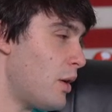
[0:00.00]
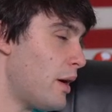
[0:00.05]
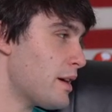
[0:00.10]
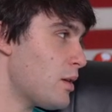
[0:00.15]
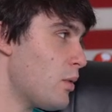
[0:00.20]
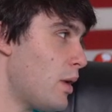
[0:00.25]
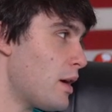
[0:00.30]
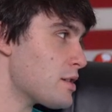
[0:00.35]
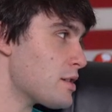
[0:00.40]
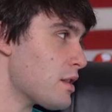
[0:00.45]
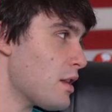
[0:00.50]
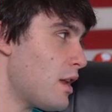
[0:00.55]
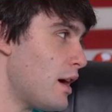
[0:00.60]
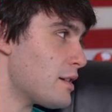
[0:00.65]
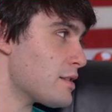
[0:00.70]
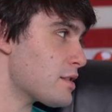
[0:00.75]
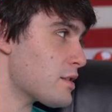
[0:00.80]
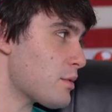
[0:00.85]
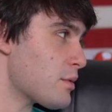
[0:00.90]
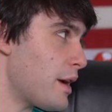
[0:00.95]
I can watch
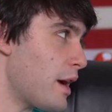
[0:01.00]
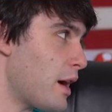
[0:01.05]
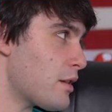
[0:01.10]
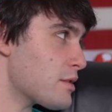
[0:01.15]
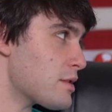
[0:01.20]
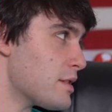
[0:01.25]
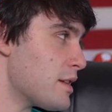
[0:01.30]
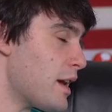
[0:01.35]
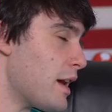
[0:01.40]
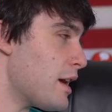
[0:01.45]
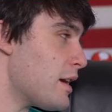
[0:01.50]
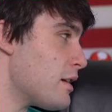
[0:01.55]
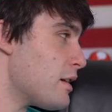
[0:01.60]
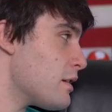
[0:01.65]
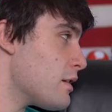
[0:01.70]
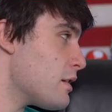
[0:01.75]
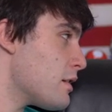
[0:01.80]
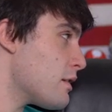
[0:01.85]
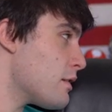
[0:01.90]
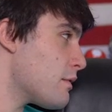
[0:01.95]
Lost 3 hours a day
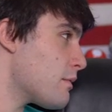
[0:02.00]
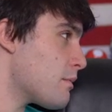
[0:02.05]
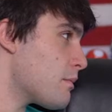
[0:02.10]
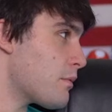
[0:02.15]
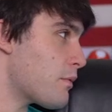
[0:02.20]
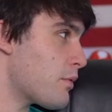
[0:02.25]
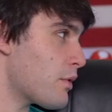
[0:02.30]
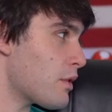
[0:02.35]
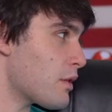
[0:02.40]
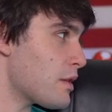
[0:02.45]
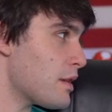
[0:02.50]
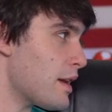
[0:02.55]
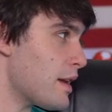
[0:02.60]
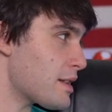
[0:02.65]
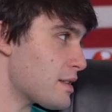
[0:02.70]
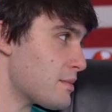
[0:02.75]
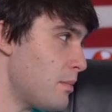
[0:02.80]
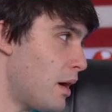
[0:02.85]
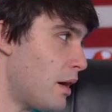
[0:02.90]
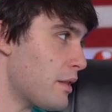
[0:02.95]
for the
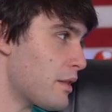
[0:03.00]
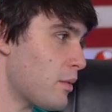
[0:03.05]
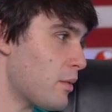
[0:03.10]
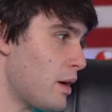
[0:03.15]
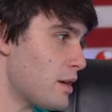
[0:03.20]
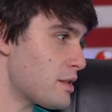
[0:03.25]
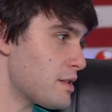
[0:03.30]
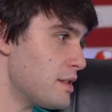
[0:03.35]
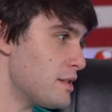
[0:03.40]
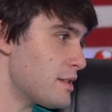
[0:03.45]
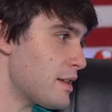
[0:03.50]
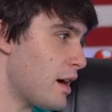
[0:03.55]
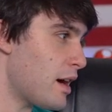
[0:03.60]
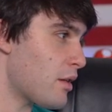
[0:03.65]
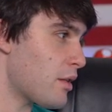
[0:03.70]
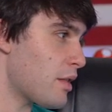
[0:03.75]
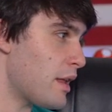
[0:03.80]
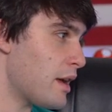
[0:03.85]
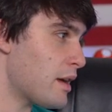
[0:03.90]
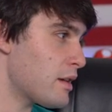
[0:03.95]
next month and watch the entire
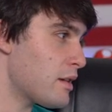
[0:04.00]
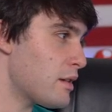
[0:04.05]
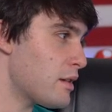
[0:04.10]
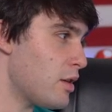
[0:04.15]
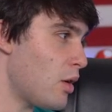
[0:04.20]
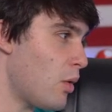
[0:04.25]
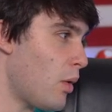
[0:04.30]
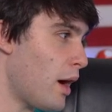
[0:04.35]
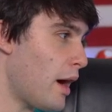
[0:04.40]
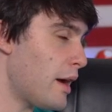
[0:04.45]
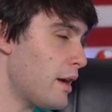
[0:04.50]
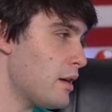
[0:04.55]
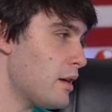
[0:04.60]
thing. You know why?